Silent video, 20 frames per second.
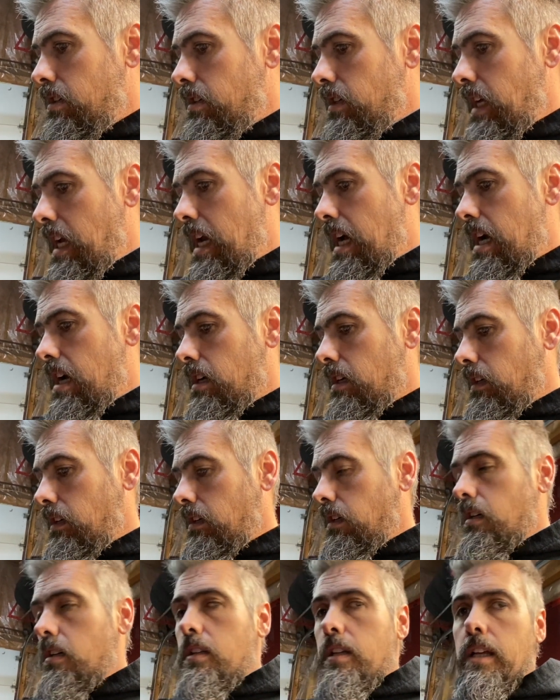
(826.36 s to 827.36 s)
yeah,
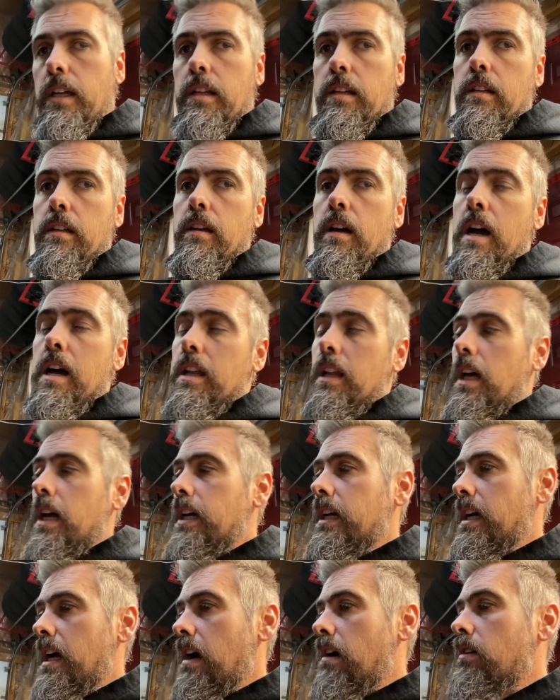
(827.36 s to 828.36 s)
it, it I
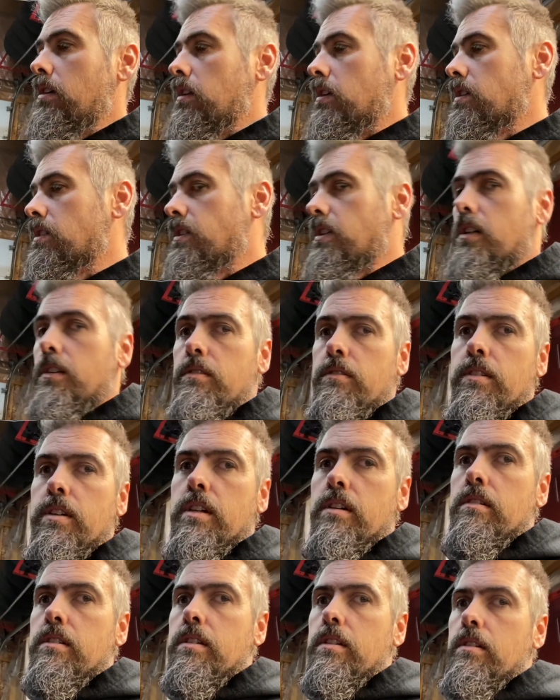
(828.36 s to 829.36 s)
like how it looks under
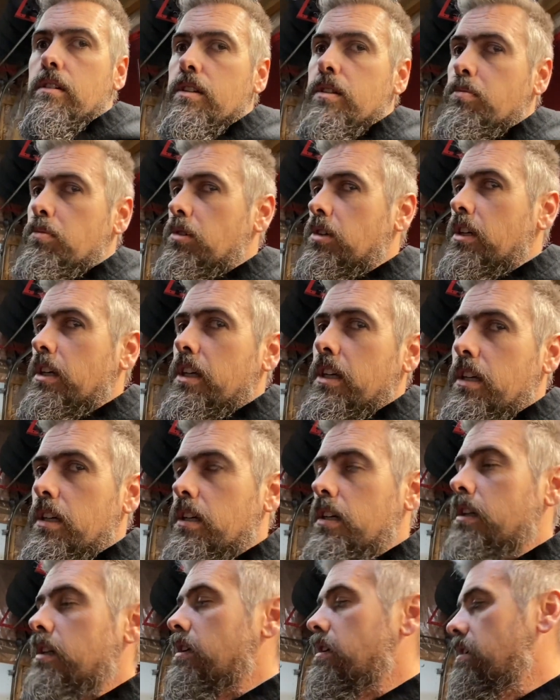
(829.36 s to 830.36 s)
there. It looks pretty
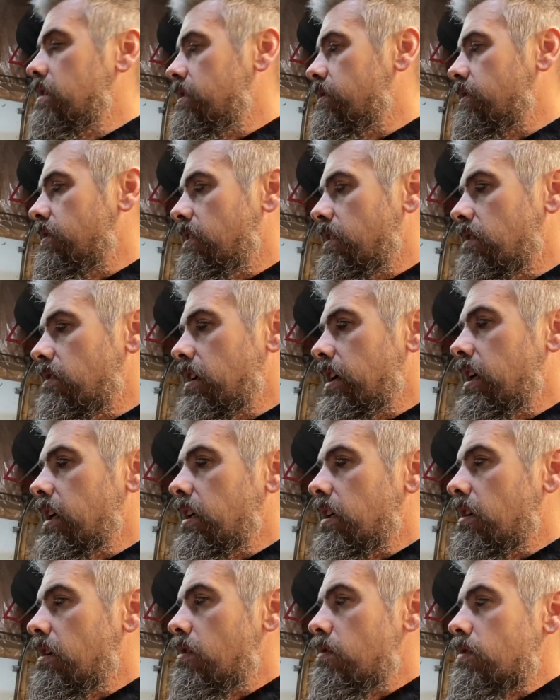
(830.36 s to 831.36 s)
good considering,
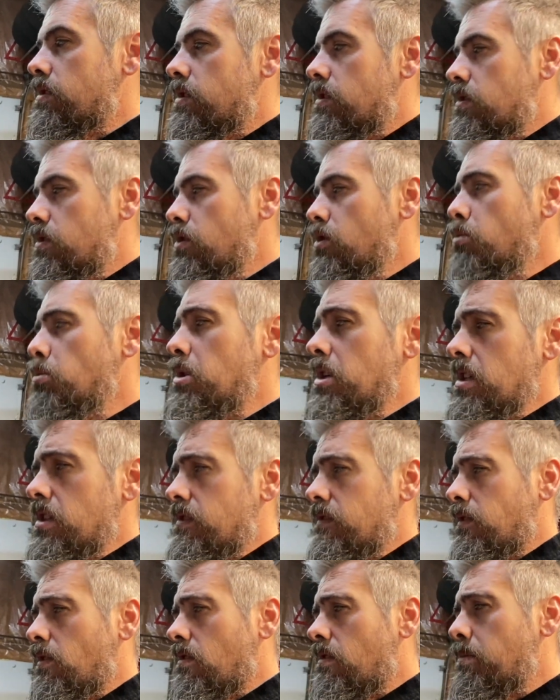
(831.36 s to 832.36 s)
you know, it's two-piece
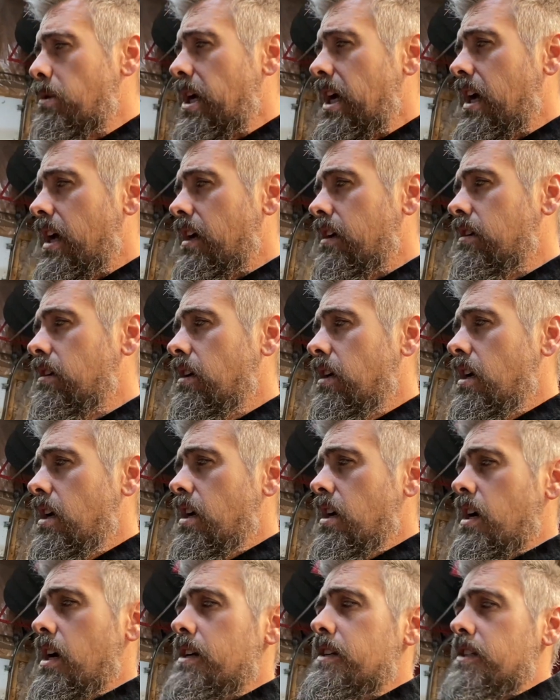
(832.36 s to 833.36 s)
floor pan.
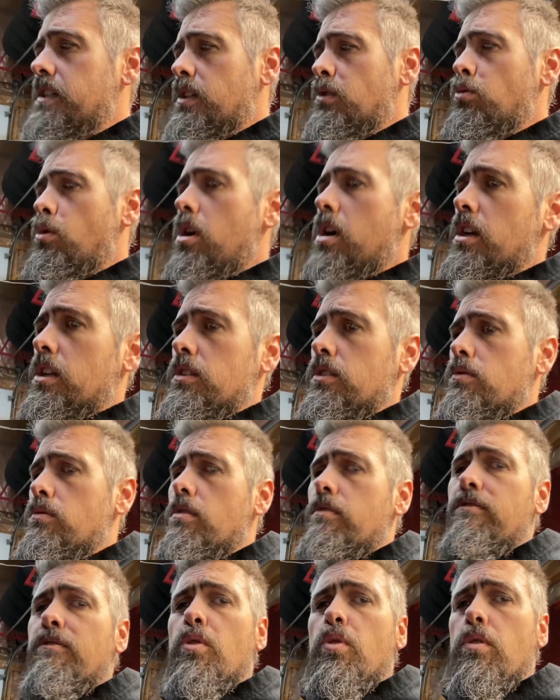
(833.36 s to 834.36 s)
I did want to do
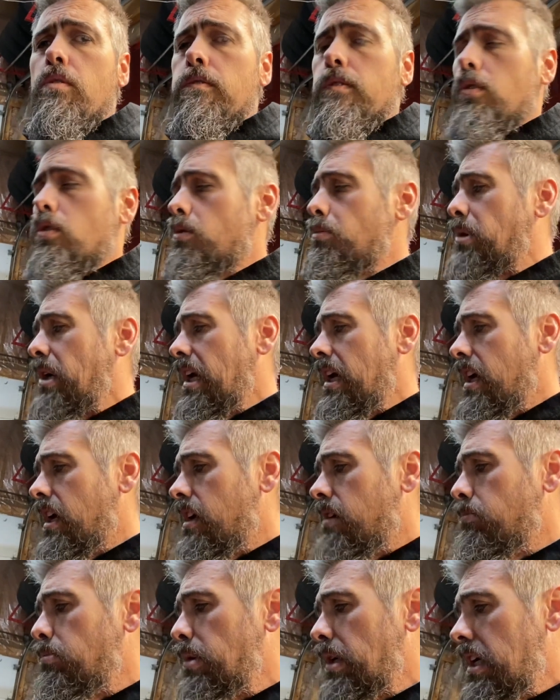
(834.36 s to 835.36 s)
a full floor
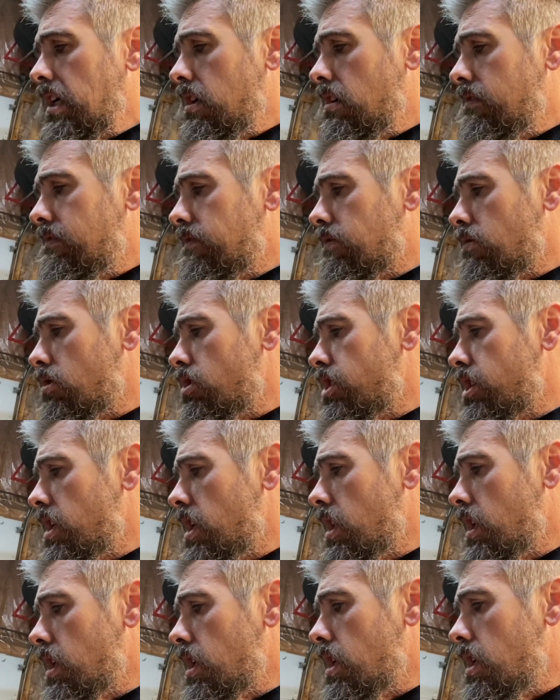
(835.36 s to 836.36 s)
pan, but
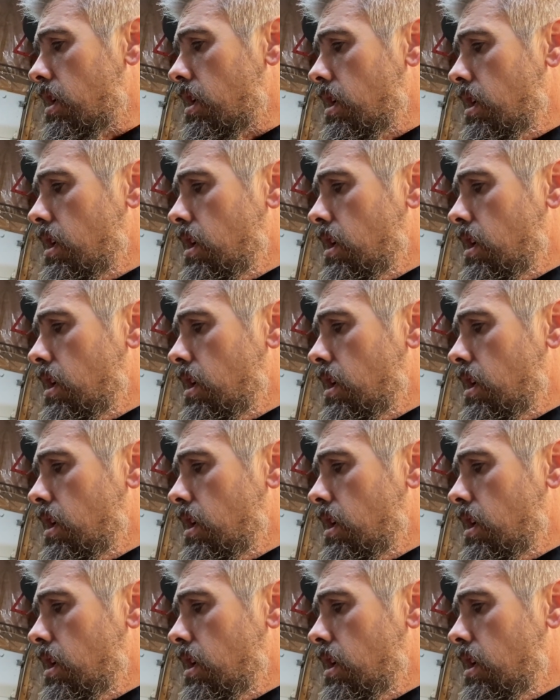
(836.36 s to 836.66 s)
unfortunately,